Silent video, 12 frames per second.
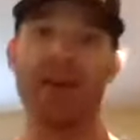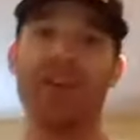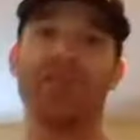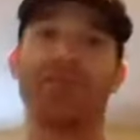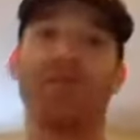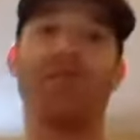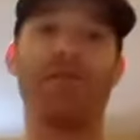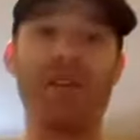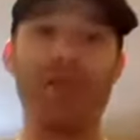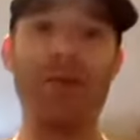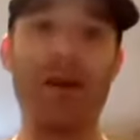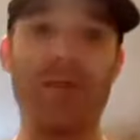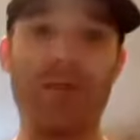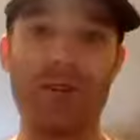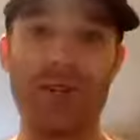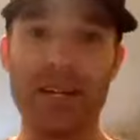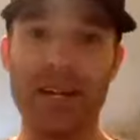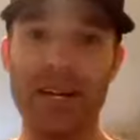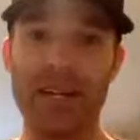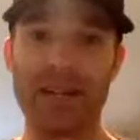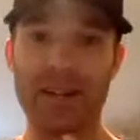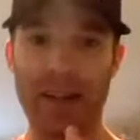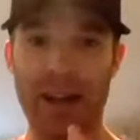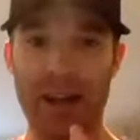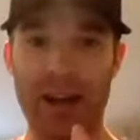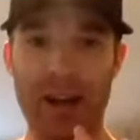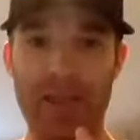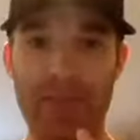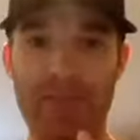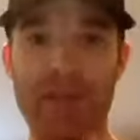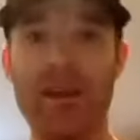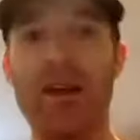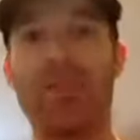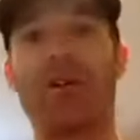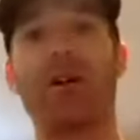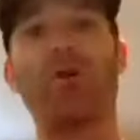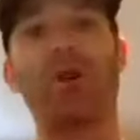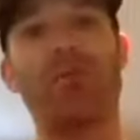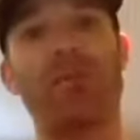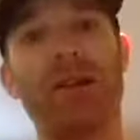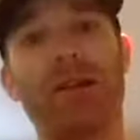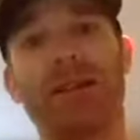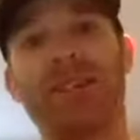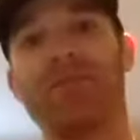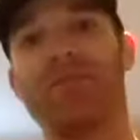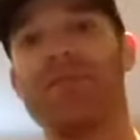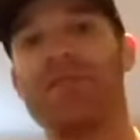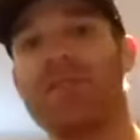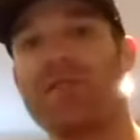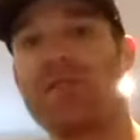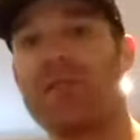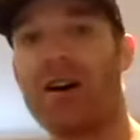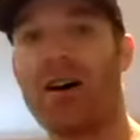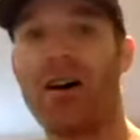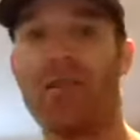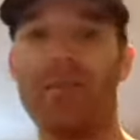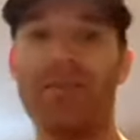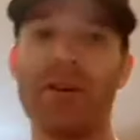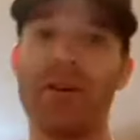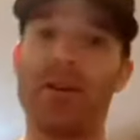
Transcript: he's doing a free webinar tonight about how he built his business from